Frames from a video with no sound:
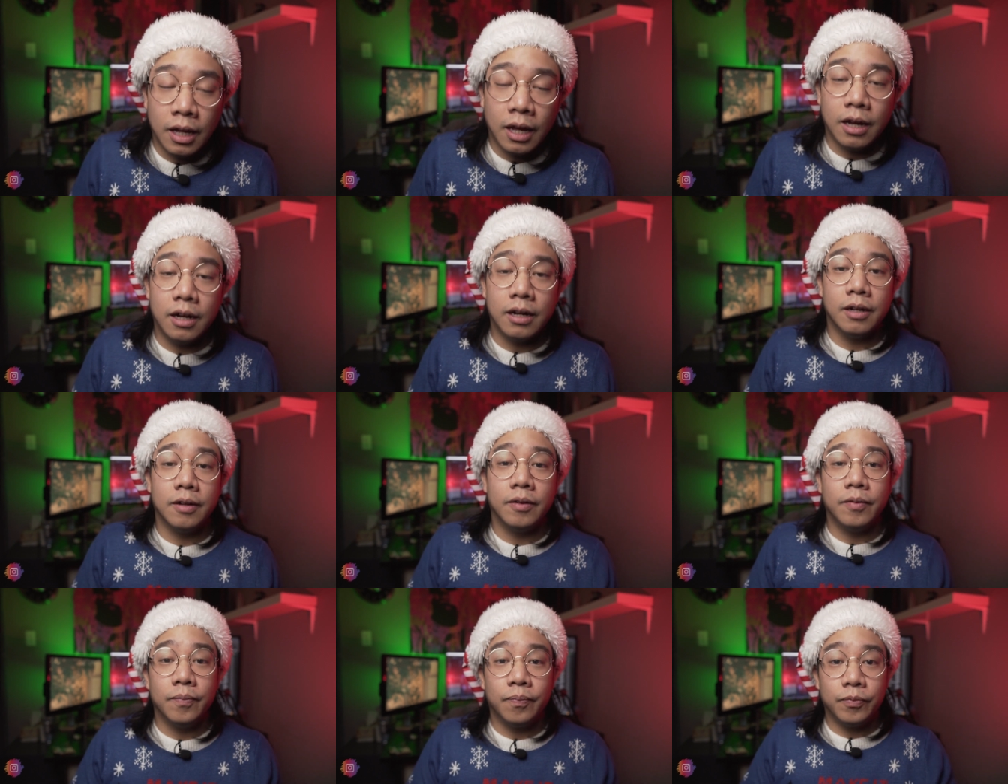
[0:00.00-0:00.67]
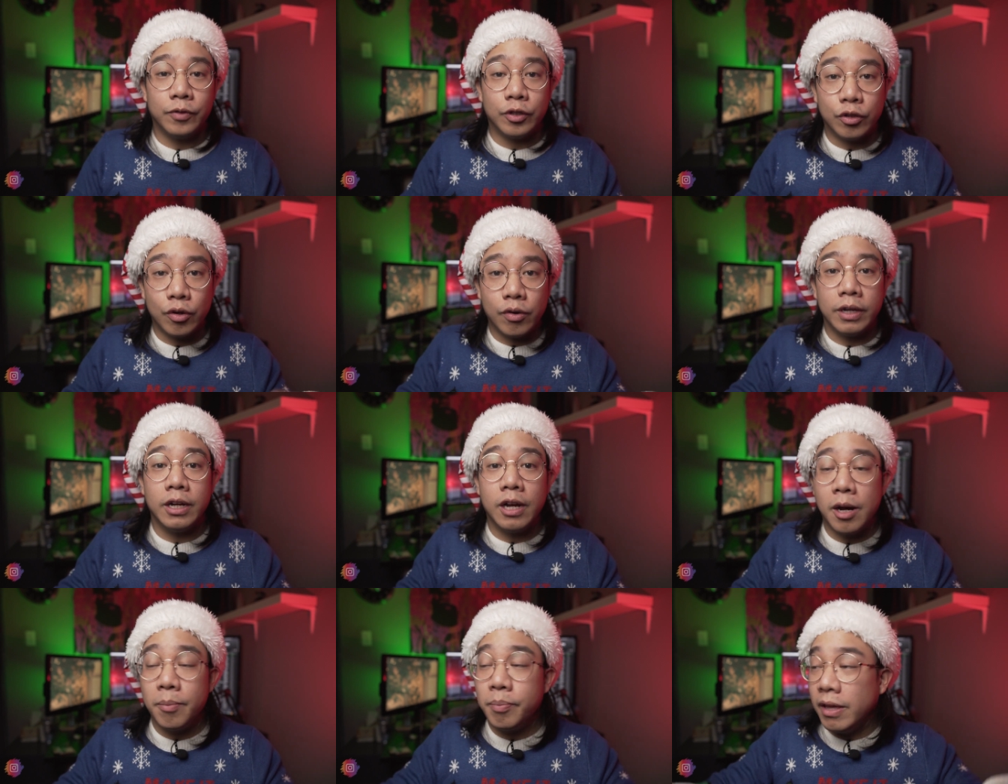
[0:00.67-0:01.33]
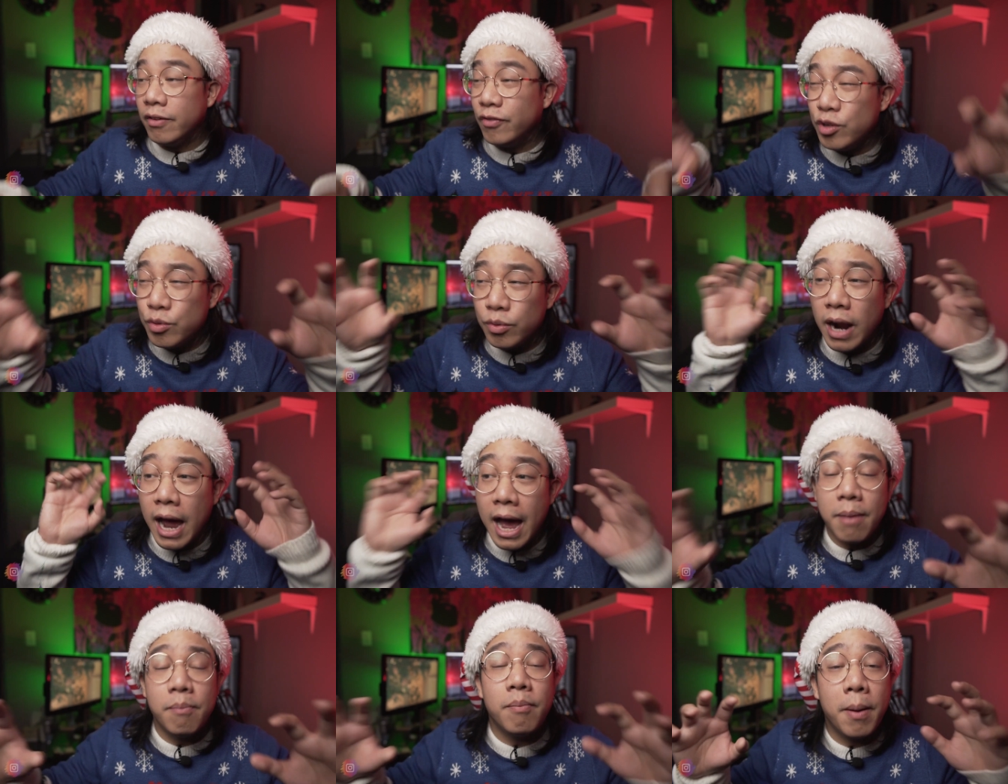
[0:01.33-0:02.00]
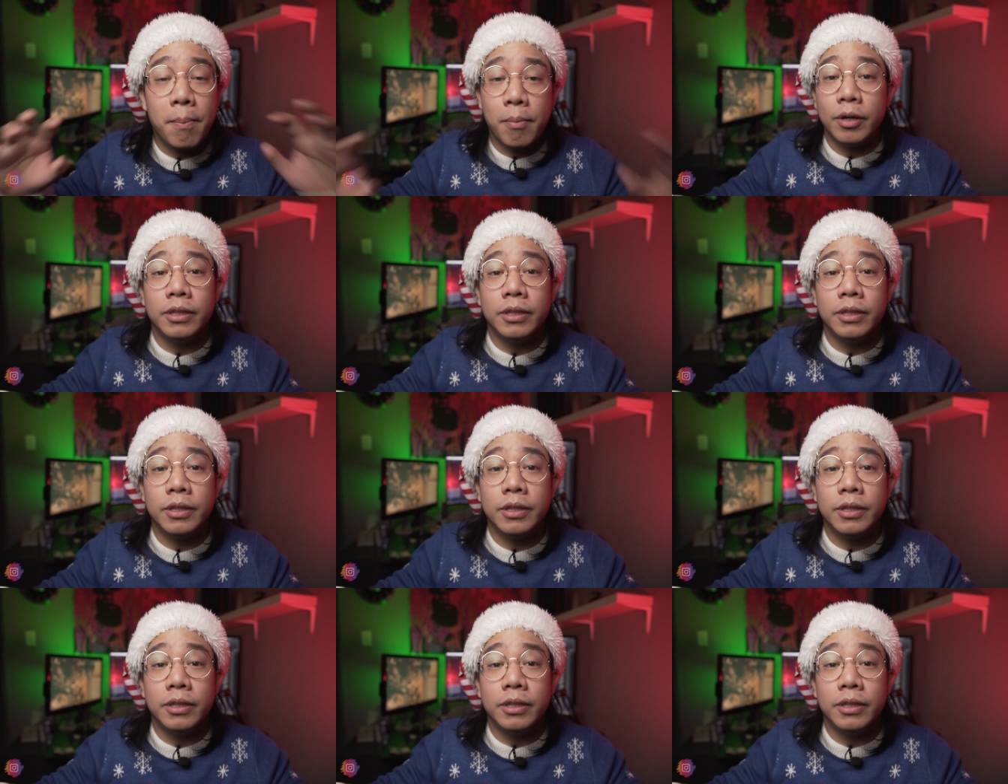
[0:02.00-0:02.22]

Uh, growing up, if you were at my